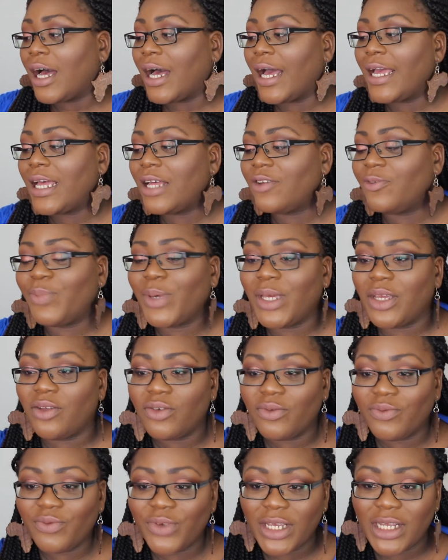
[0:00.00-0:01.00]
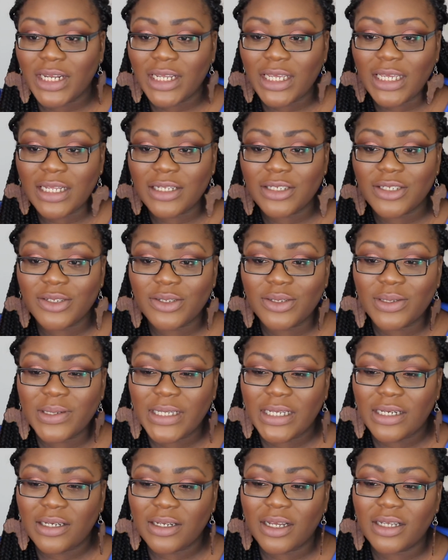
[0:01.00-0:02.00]
I have been really into
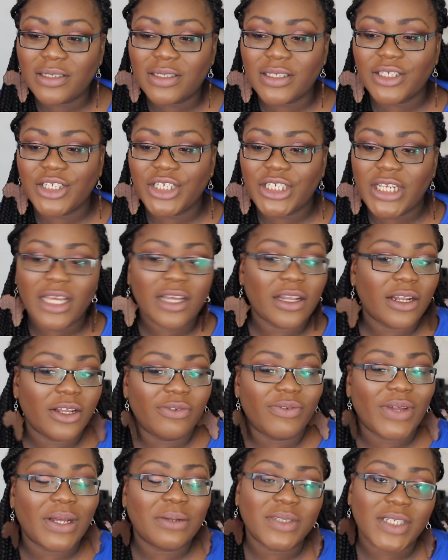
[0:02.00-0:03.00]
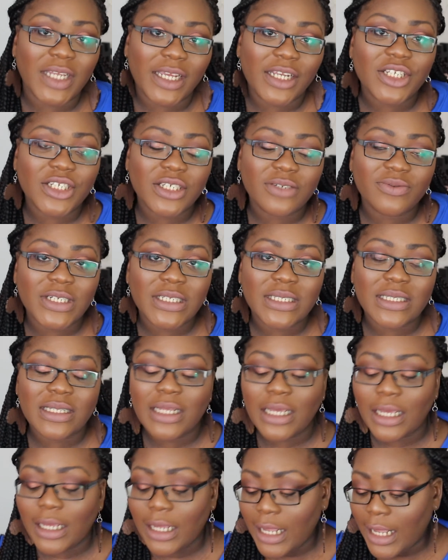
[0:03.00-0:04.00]
the NARS Sheer Glow foundation
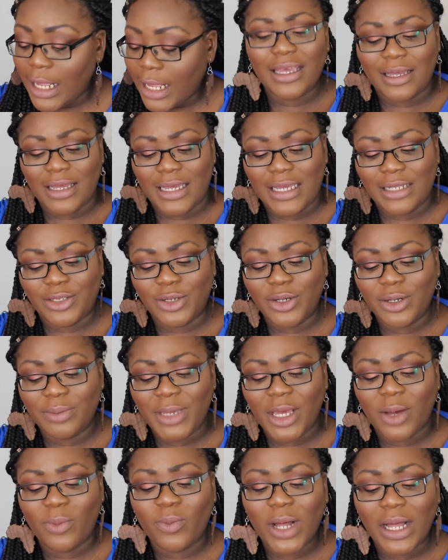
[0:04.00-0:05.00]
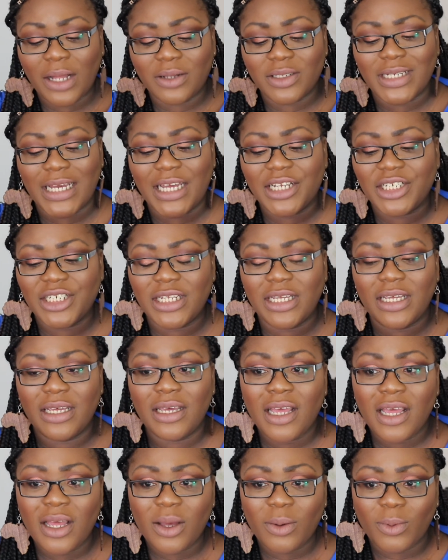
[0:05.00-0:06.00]
recently. It took me a while to
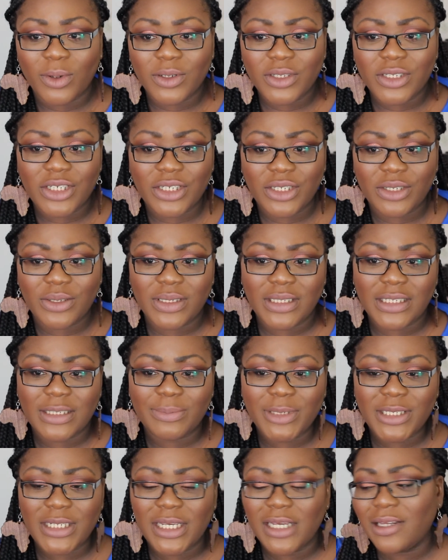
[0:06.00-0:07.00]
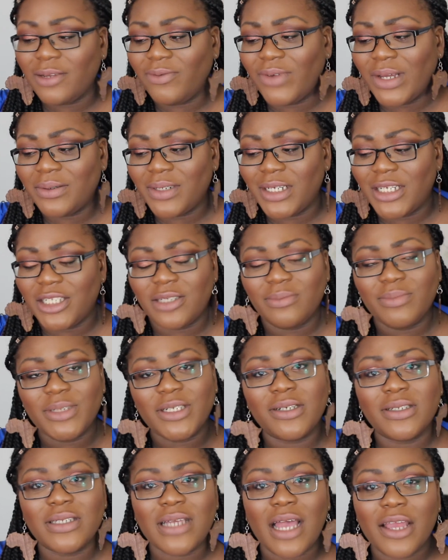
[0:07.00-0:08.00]
actually want to use this particular foundation
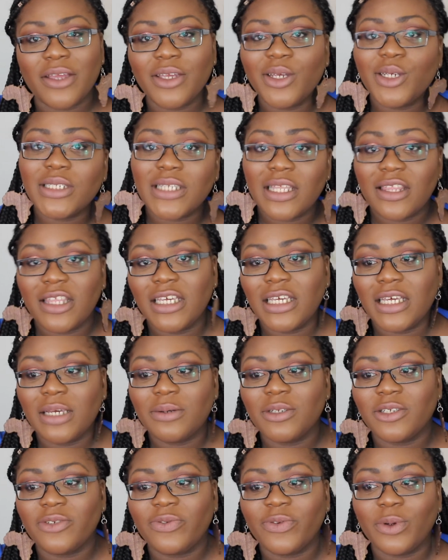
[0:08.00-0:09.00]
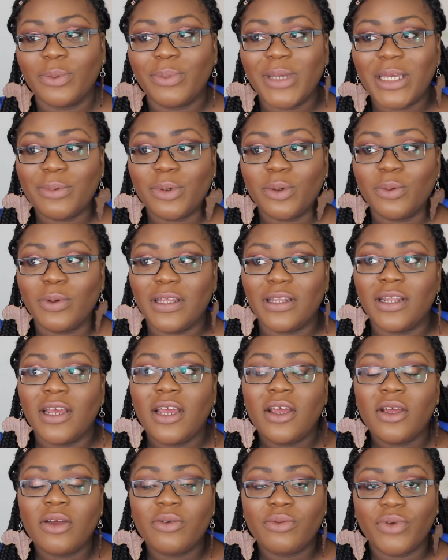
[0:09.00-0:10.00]
because I used to think it was for people with
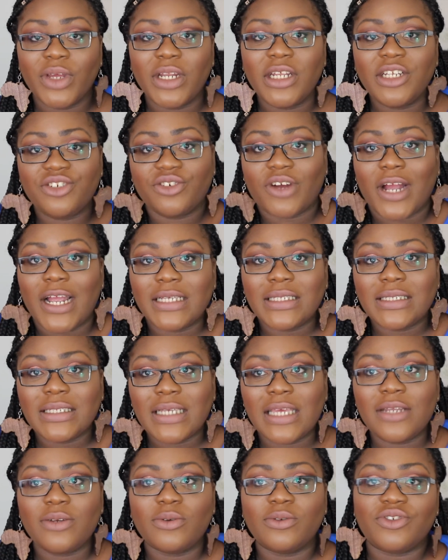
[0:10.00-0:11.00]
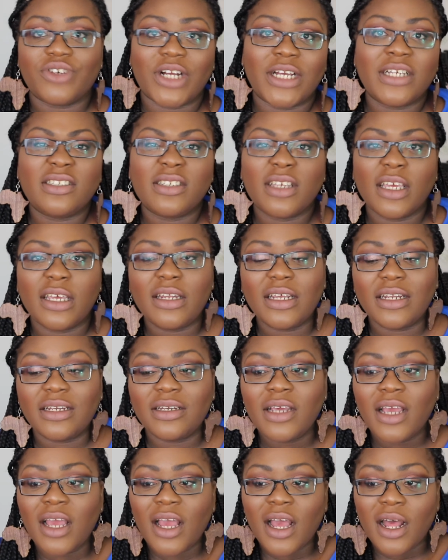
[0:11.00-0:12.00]
really dry skin,
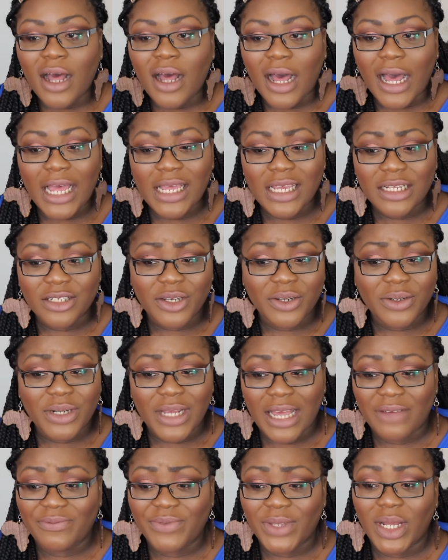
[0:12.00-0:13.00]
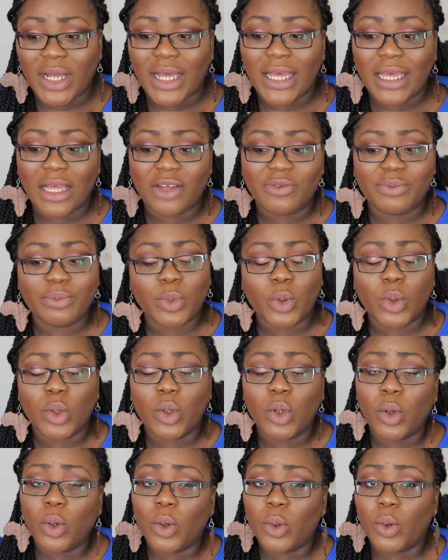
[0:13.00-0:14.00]
and I don't have that. I have
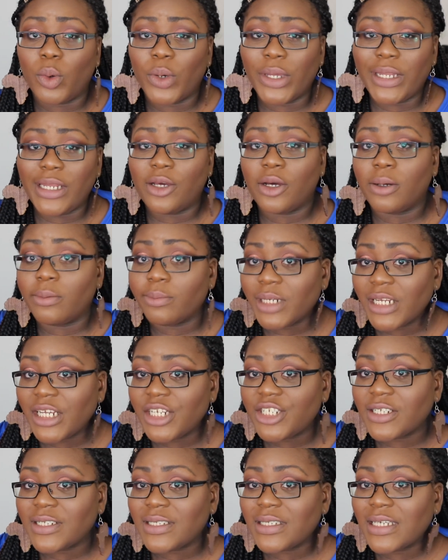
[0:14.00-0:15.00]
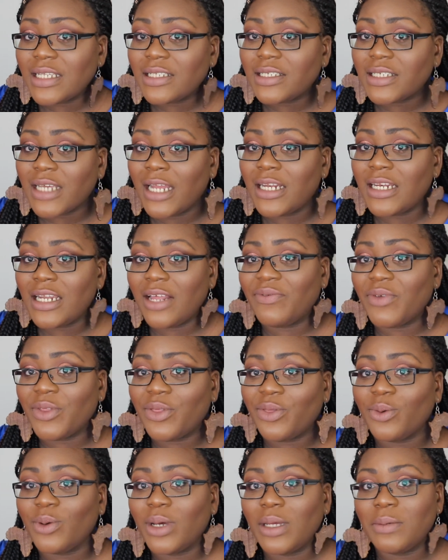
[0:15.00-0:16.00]
more oily combination skin, so I never
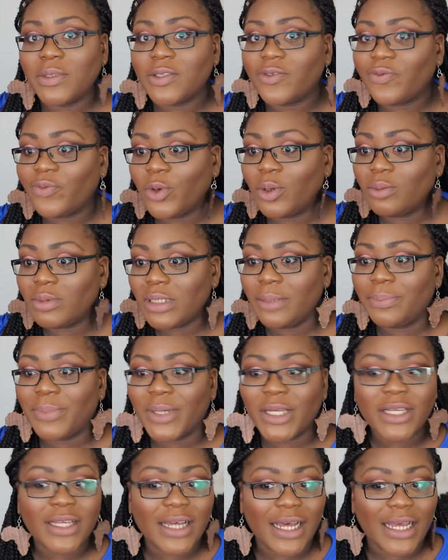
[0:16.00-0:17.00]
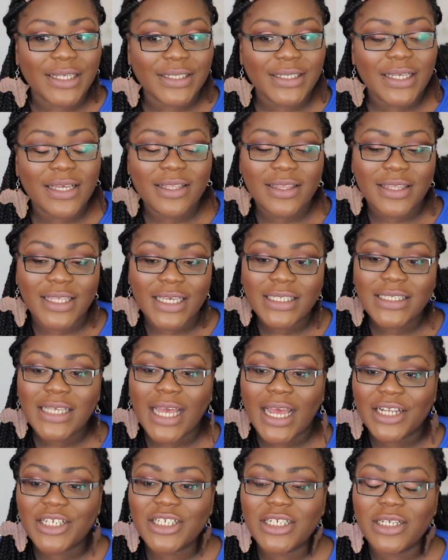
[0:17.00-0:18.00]
thought it was for me. But guys, this
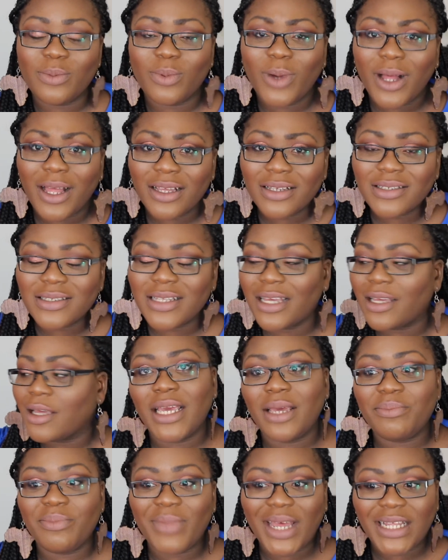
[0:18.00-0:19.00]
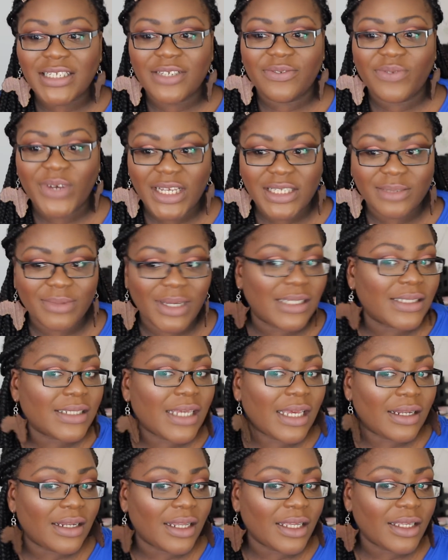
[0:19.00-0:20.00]
actually works. Like, it mattifies my
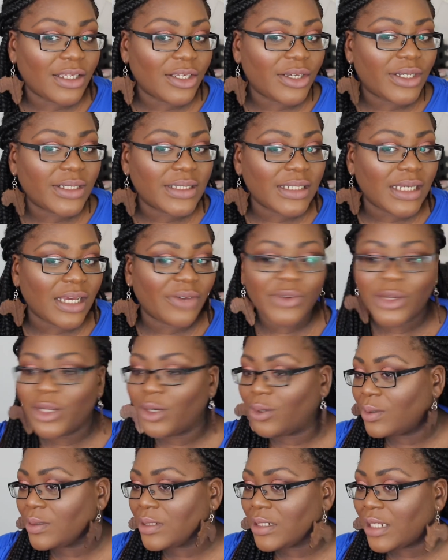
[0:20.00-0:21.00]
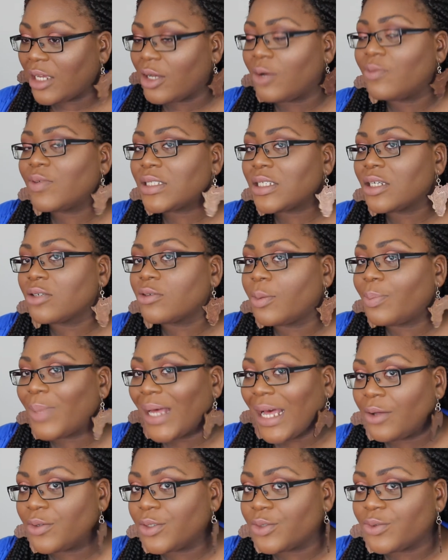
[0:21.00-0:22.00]
skin. Like, you can see I've got it on today. Obviously I've got
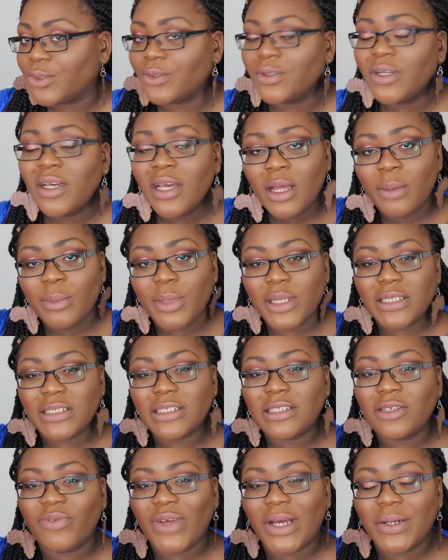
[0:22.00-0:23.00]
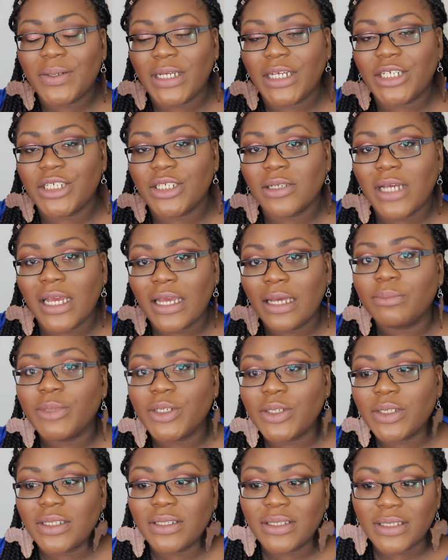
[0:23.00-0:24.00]
powder on, but this is the foundation I am
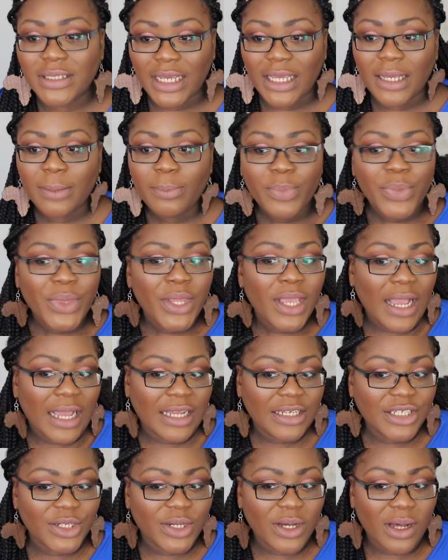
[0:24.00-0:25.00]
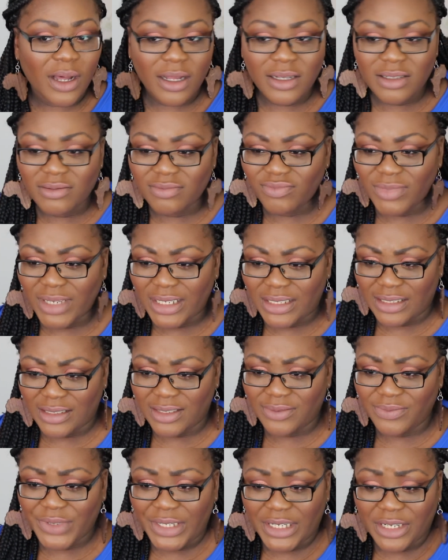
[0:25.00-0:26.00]
using today, and you can't, it
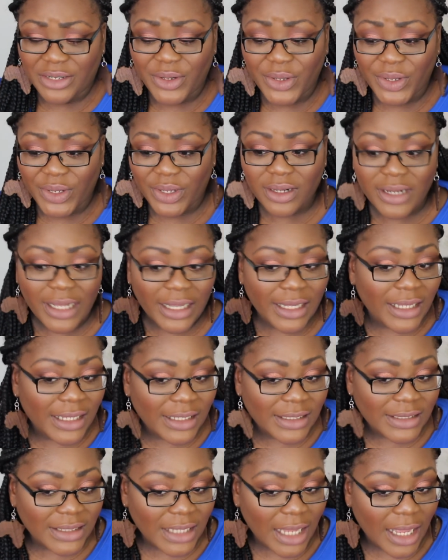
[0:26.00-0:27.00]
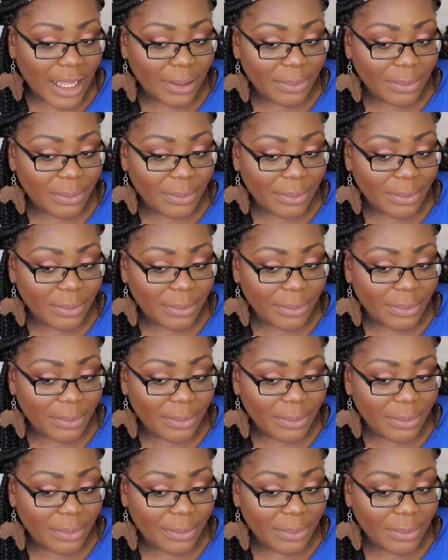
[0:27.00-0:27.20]
doesn't really look like it's